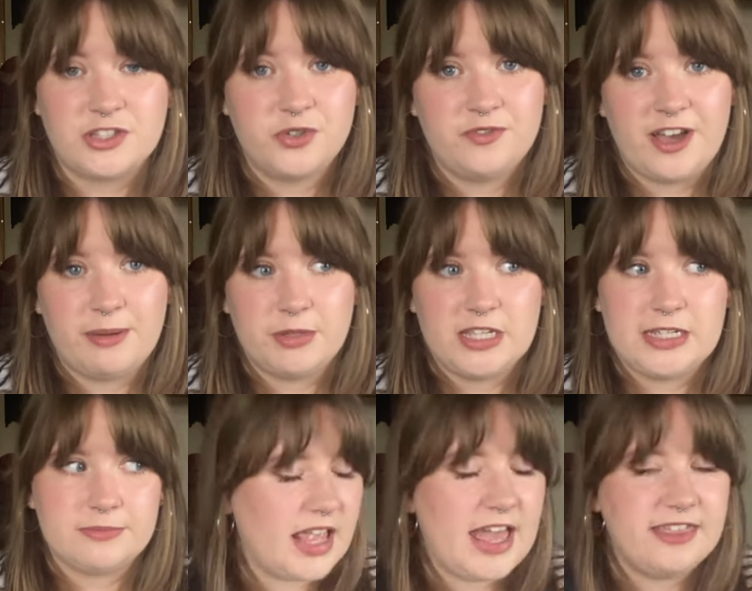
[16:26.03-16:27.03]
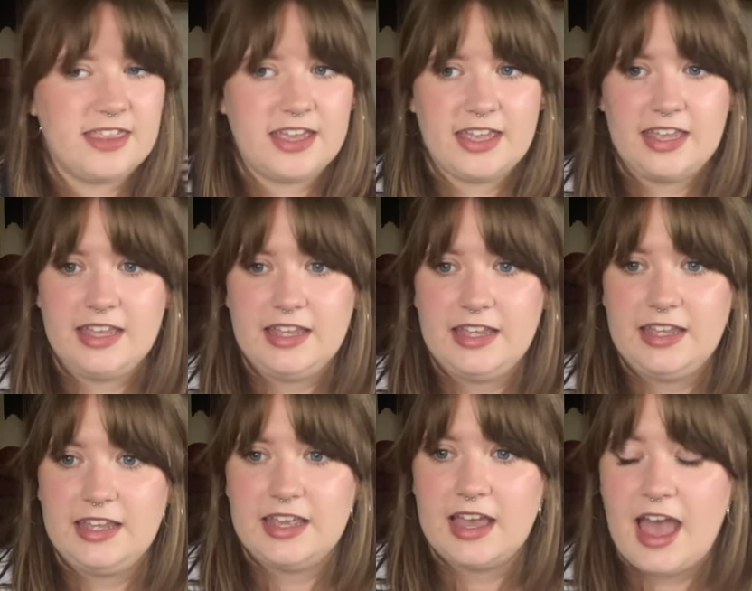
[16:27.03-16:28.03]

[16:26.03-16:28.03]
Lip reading: no family and that he